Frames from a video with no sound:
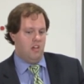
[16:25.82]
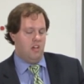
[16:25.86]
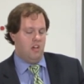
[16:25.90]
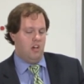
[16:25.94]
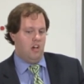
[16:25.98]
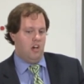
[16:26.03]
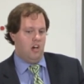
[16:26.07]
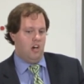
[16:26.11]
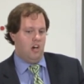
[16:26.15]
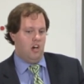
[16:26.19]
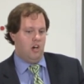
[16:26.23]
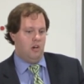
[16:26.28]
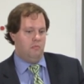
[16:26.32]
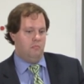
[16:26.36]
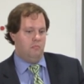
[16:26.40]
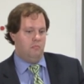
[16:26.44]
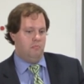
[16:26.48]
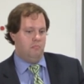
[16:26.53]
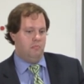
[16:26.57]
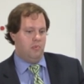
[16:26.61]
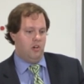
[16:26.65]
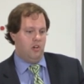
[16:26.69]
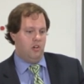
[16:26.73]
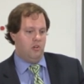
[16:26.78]

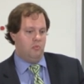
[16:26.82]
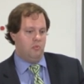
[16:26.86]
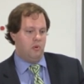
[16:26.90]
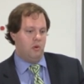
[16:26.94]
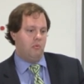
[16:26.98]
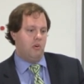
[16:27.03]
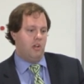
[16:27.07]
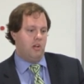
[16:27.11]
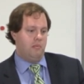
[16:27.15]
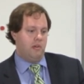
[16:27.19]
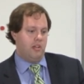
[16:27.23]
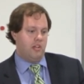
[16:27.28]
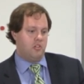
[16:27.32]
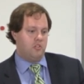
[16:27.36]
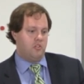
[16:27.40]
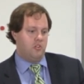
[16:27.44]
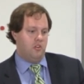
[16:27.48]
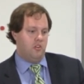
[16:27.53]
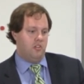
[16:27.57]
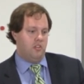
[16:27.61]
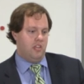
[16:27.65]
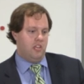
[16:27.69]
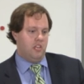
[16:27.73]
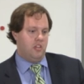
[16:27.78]
but we want to make
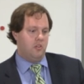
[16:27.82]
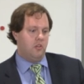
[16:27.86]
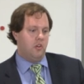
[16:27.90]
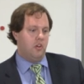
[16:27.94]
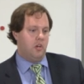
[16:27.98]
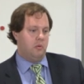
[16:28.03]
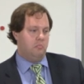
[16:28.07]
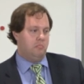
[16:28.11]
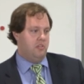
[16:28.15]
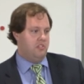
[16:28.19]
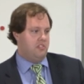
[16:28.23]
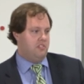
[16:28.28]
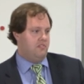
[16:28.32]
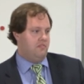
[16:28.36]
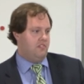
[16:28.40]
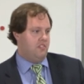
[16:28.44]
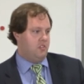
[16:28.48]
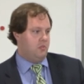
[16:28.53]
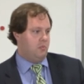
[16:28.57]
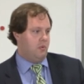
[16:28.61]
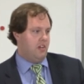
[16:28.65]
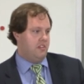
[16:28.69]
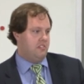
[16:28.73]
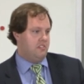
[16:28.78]
sure that you go to prison for
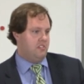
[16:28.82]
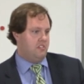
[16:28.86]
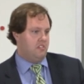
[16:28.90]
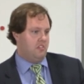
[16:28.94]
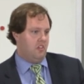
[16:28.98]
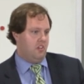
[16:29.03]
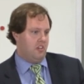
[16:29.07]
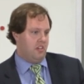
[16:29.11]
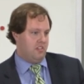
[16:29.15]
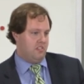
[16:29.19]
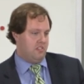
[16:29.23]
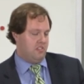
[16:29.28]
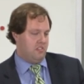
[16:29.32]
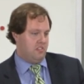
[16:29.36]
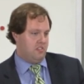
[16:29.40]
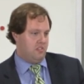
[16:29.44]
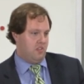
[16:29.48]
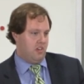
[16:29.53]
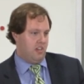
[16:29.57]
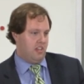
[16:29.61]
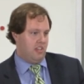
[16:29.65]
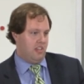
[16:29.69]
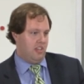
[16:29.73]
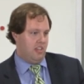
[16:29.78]
twice as long as the
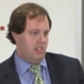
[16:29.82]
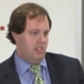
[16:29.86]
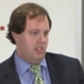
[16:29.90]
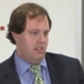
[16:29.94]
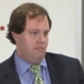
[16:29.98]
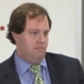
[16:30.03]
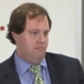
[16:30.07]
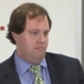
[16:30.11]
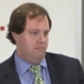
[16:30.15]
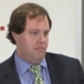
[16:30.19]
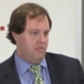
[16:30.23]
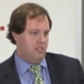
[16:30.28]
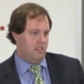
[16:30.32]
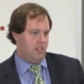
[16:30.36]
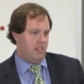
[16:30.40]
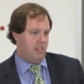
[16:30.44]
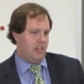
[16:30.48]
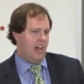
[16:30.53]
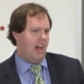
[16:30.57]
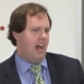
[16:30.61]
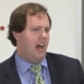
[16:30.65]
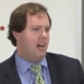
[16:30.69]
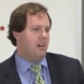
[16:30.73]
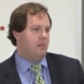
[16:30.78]
straight kid,
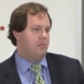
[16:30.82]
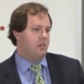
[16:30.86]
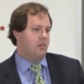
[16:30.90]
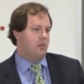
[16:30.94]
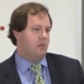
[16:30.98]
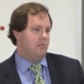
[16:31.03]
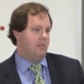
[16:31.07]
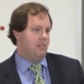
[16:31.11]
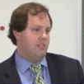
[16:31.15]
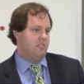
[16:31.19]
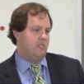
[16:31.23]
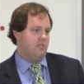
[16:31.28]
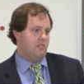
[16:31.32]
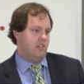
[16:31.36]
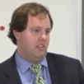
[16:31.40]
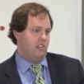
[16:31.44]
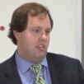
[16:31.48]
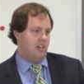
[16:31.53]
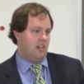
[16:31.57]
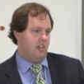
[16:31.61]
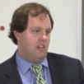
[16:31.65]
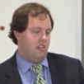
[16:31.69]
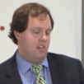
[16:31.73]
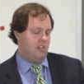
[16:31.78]
how do we go about doing
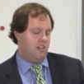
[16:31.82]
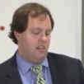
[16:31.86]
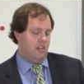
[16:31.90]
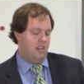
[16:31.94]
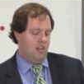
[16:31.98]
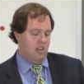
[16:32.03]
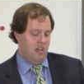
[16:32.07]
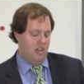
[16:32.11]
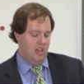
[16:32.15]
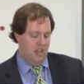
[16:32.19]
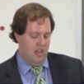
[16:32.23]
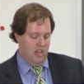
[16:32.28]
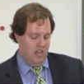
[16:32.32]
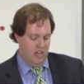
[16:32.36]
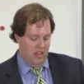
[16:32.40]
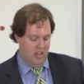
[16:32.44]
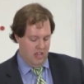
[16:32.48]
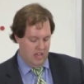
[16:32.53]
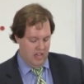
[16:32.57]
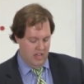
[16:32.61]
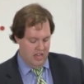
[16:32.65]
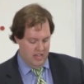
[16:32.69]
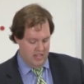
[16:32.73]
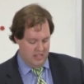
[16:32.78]
that?
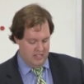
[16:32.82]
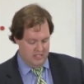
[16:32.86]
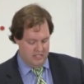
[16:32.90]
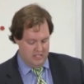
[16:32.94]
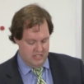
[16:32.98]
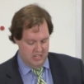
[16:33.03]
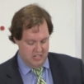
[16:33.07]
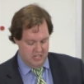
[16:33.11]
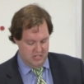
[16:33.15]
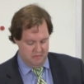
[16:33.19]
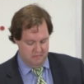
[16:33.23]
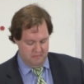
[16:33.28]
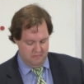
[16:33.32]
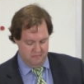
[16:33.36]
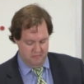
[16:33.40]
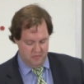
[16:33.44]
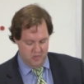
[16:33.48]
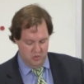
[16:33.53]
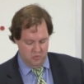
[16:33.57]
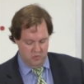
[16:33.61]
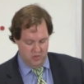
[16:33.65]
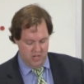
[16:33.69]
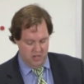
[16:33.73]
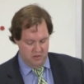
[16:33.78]
And
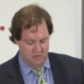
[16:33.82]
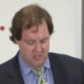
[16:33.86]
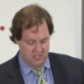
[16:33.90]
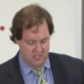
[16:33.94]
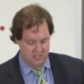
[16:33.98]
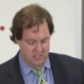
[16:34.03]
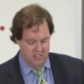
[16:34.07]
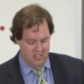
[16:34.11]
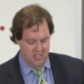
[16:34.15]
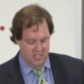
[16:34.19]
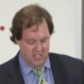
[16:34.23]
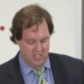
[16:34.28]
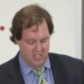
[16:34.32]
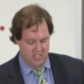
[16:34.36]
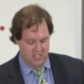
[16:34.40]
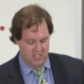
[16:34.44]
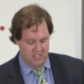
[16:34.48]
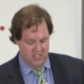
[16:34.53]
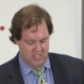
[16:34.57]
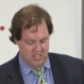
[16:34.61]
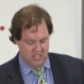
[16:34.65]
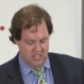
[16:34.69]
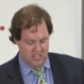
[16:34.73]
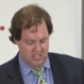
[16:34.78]
when I was sitting
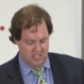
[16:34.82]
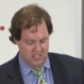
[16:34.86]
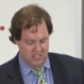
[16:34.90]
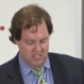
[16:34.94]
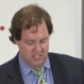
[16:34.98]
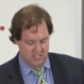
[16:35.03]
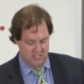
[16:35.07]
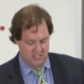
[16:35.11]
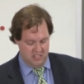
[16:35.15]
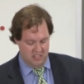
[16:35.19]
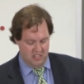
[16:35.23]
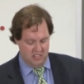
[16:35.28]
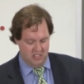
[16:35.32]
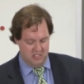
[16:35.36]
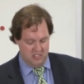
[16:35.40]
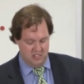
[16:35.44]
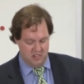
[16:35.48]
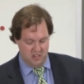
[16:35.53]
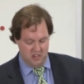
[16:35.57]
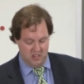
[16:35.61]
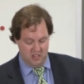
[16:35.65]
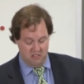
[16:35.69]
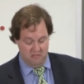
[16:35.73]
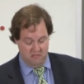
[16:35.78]
in a
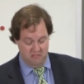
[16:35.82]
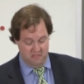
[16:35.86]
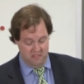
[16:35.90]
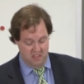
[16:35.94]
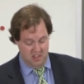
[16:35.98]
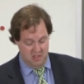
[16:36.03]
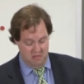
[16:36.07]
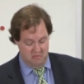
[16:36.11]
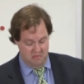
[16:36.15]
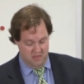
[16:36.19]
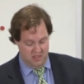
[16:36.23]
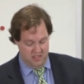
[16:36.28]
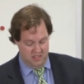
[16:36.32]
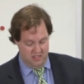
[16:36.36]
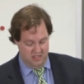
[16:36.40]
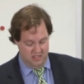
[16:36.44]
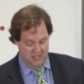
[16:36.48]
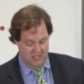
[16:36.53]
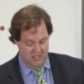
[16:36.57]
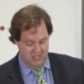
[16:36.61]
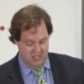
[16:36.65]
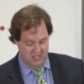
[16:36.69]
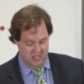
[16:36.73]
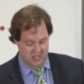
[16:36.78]
solitary
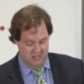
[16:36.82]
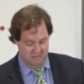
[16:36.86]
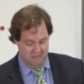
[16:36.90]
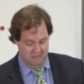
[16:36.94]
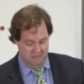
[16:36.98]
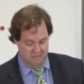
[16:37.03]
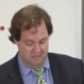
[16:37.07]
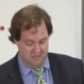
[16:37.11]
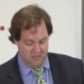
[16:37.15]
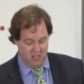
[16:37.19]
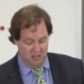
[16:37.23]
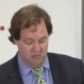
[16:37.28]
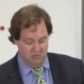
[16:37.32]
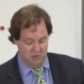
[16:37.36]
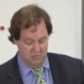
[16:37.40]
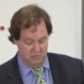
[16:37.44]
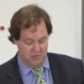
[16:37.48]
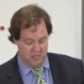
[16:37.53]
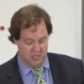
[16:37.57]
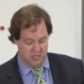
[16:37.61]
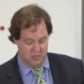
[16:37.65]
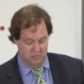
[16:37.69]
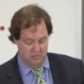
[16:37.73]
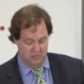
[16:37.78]
confinement a couple of
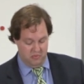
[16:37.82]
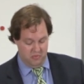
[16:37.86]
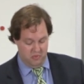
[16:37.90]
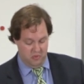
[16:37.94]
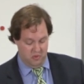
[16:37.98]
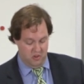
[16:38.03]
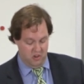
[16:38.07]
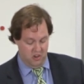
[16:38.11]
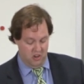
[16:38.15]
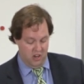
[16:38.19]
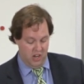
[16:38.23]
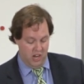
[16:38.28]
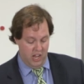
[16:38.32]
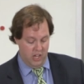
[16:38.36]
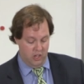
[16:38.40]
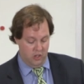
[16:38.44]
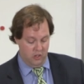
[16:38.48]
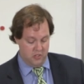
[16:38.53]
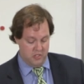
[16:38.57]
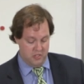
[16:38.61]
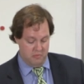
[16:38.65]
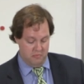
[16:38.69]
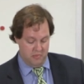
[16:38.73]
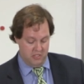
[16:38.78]
months before I
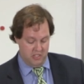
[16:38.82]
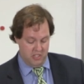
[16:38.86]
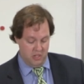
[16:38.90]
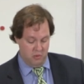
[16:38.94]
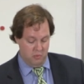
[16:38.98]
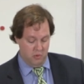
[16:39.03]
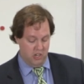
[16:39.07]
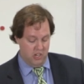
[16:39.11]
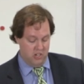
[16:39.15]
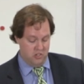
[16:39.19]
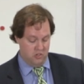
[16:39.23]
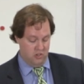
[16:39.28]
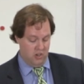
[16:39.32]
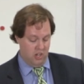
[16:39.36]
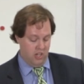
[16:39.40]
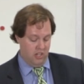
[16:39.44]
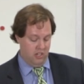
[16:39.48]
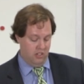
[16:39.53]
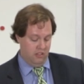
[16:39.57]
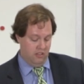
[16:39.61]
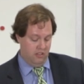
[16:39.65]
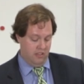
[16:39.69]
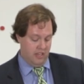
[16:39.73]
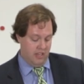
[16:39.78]
ultimately won a
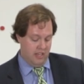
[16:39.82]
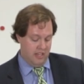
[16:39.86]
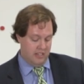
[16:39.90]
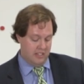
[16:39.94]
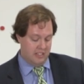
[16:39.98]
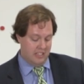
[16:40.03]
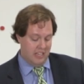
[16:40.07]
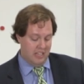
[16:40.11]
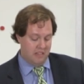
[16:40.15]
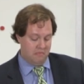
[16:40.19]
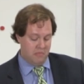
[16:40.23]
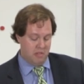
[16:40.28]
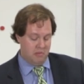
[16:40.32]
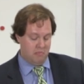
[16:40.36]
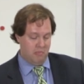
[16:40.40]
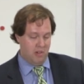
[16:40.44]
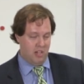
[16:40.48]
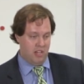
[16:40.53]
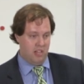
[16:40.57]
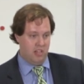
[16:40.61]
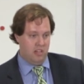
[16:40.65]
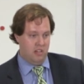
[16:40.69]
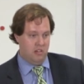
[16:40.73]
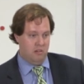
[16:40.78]
trial that gave me
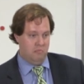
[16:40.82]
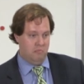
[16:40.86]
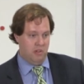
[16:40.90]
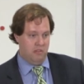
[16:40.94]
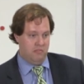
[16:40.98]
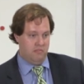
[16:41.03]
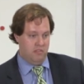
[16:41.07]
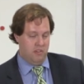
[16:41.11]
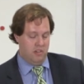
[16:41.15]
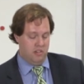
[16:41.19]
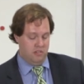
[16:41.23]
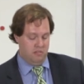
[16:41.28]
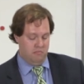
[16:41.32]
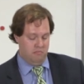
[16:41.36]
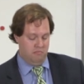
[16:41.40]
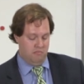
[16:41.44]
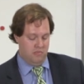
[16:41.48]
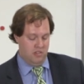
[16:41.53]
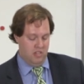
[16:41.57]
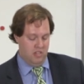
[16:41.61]
my freedom,